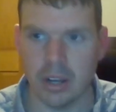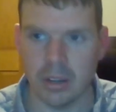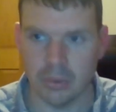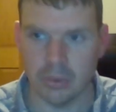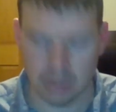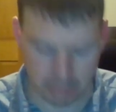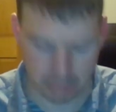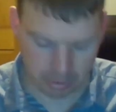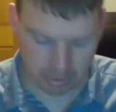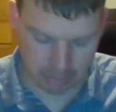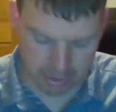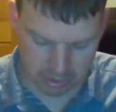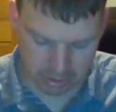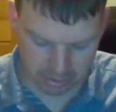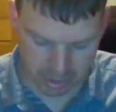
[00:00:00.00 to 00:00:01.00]
I do want to make
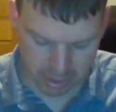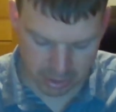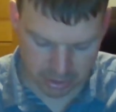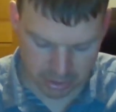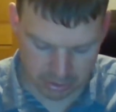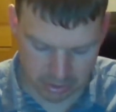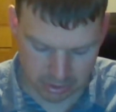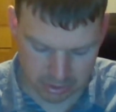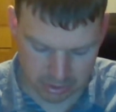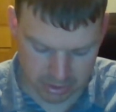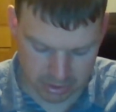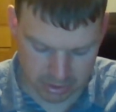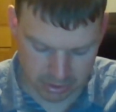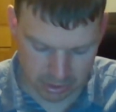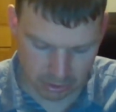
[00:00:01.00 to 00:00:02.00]
mention of that too,
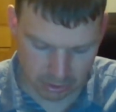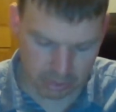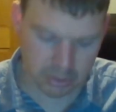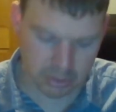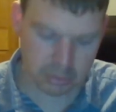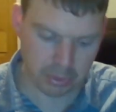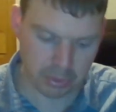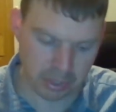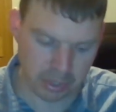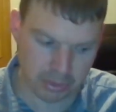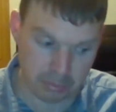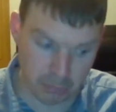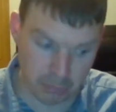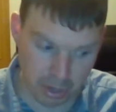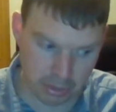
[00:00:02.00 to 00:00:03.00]
because the girls play
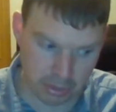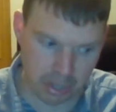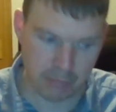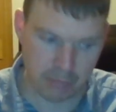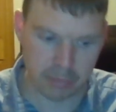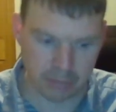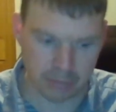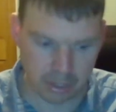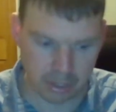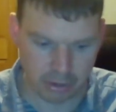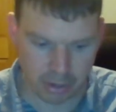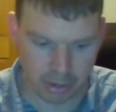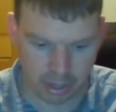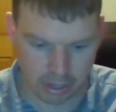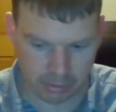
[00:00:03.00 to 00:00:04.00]
tomorrow night, but they're
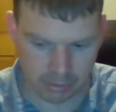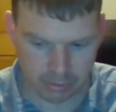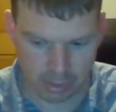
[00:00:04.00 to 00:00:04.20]
on